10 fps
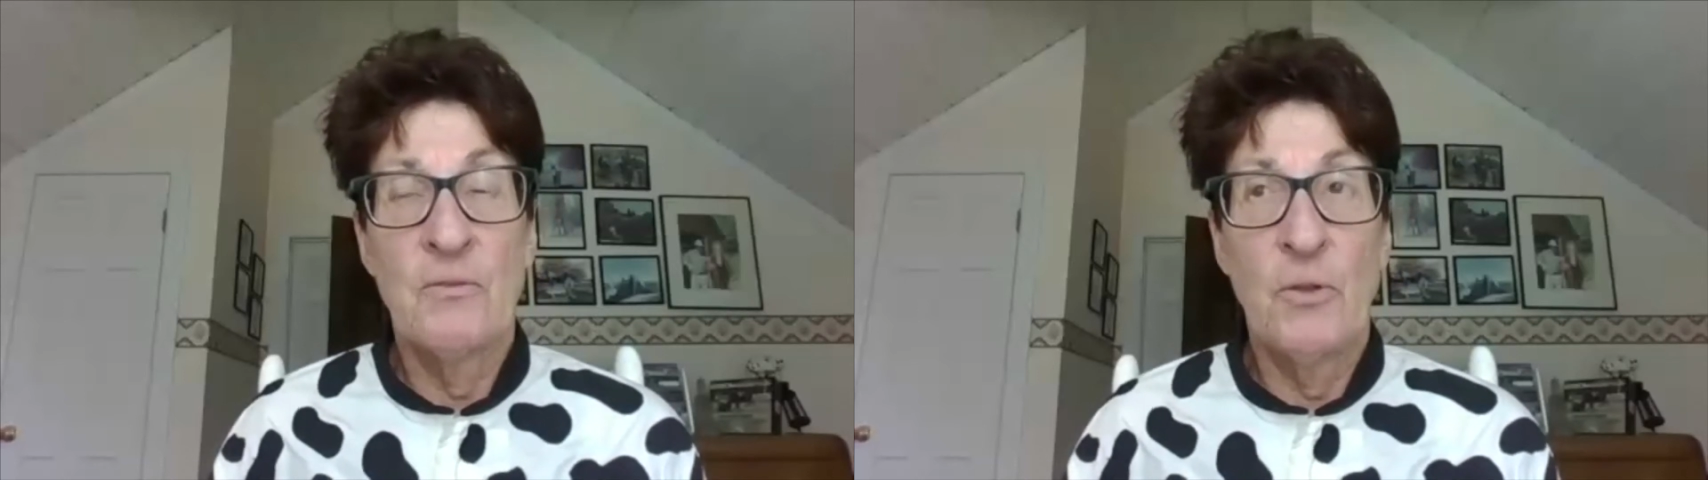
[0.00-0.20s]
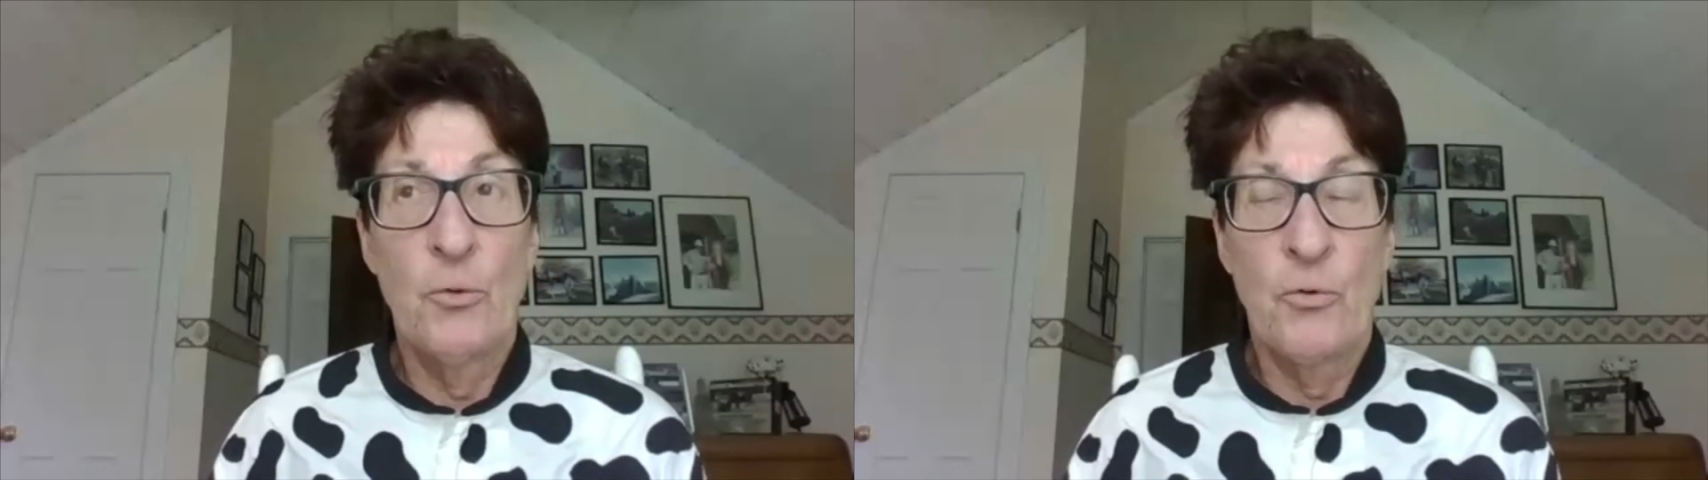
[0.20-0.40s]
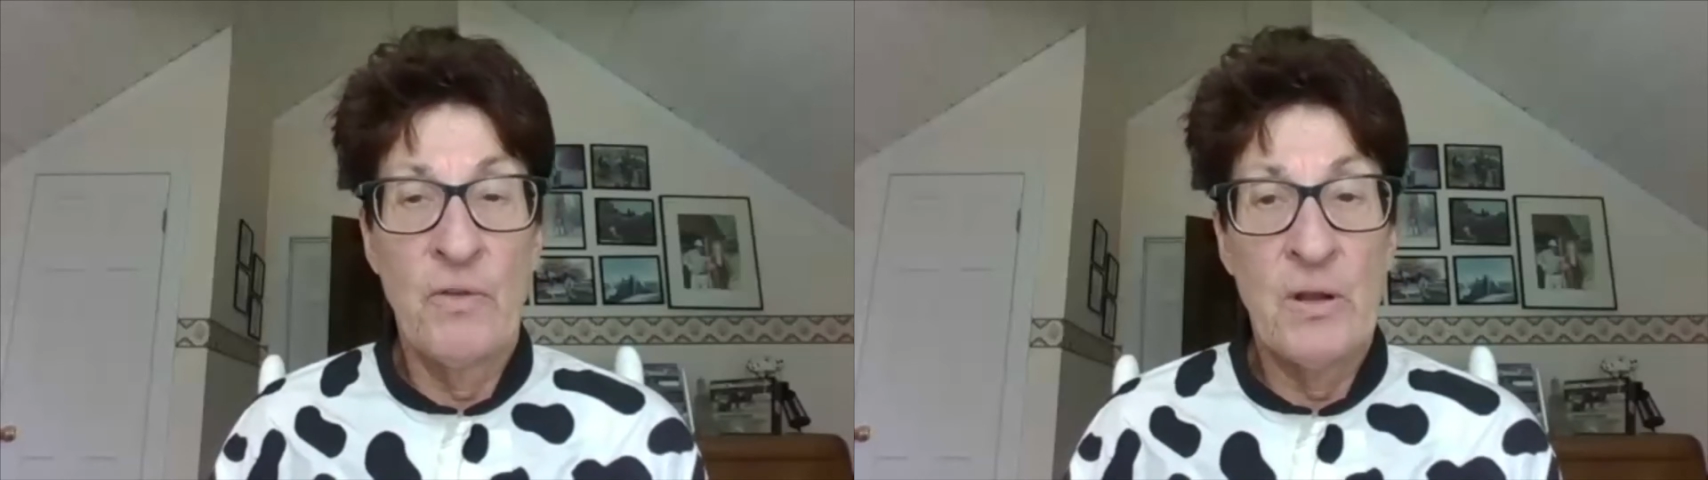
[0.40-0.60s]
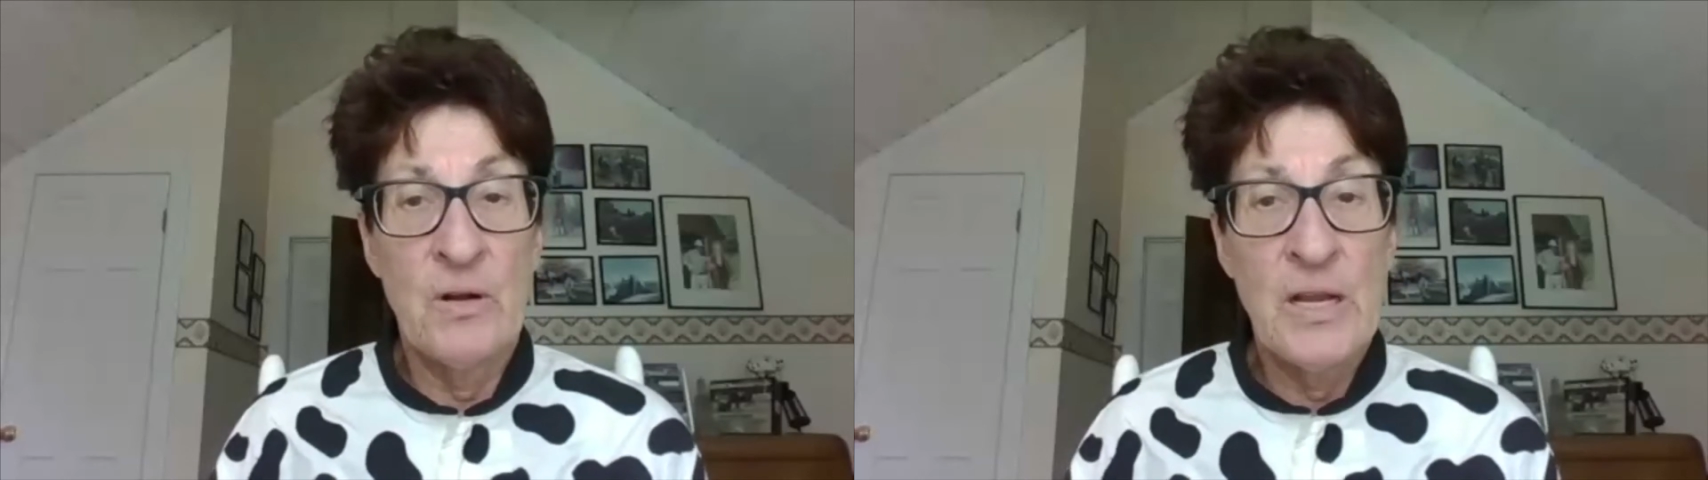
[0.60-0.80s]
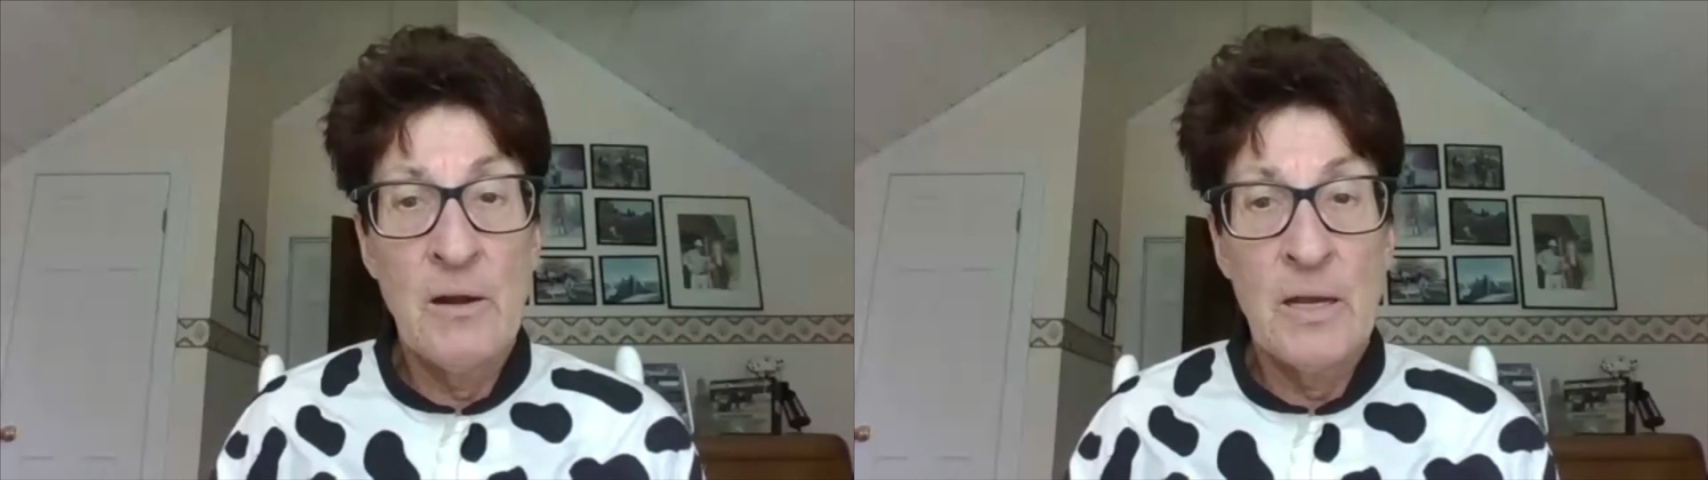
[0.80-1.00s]
local
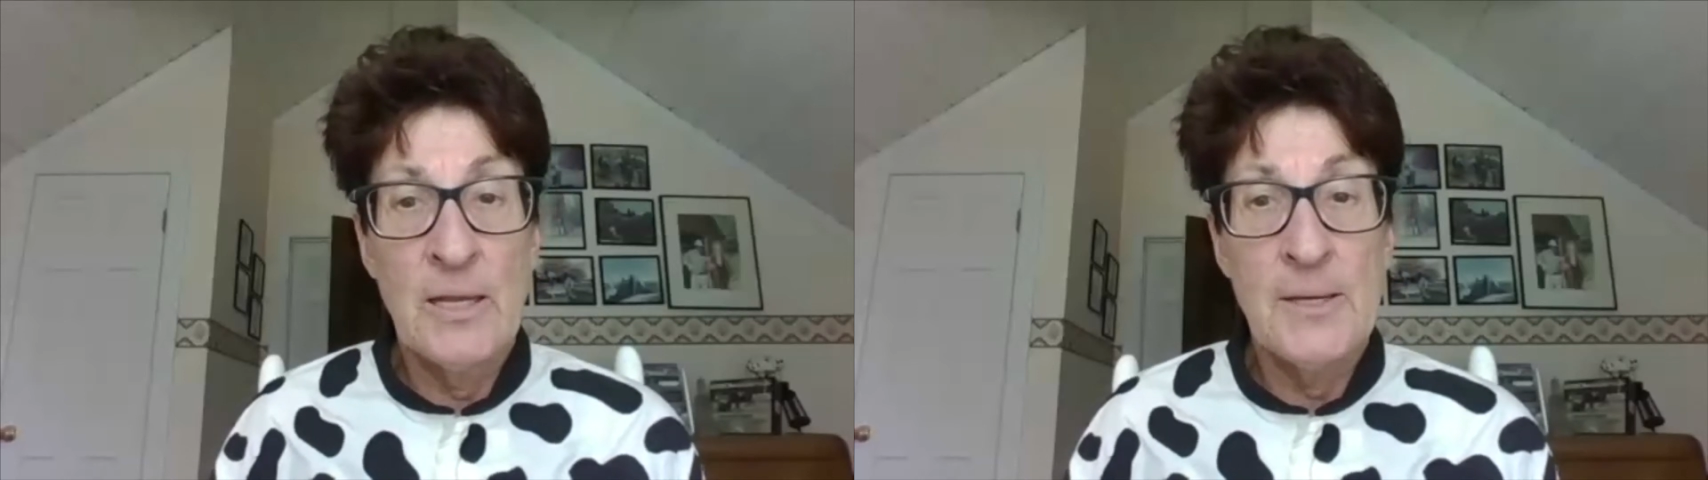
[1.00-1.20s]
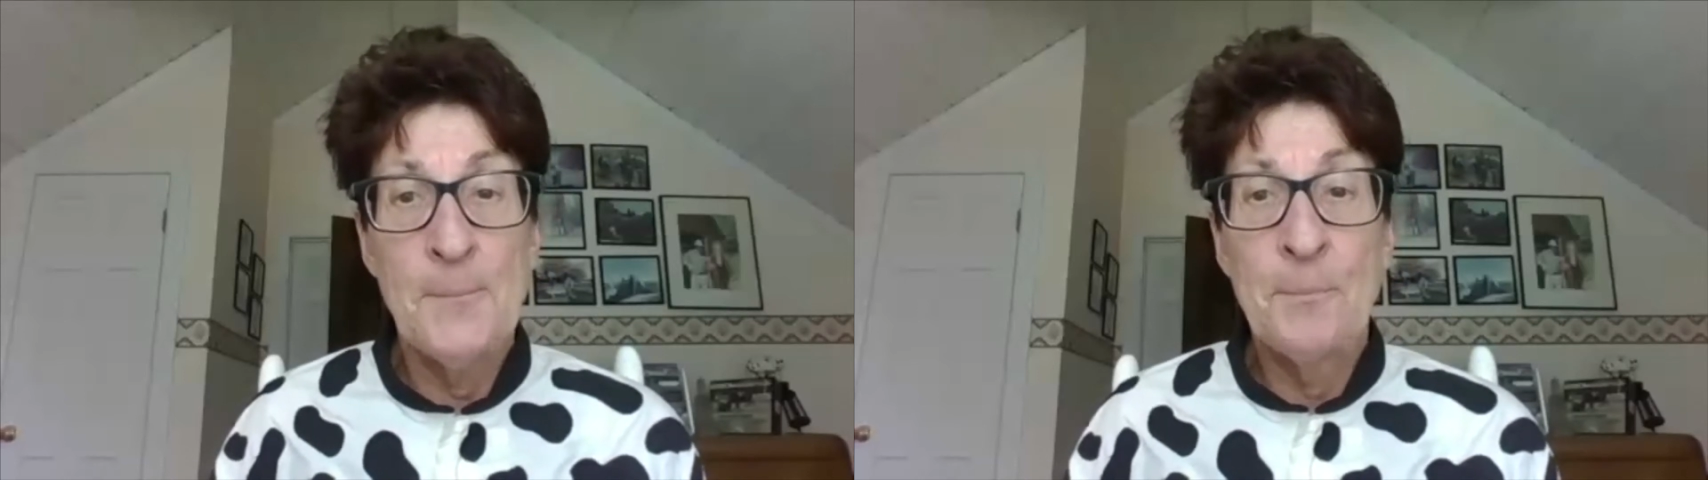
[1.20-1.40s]
veterinarian.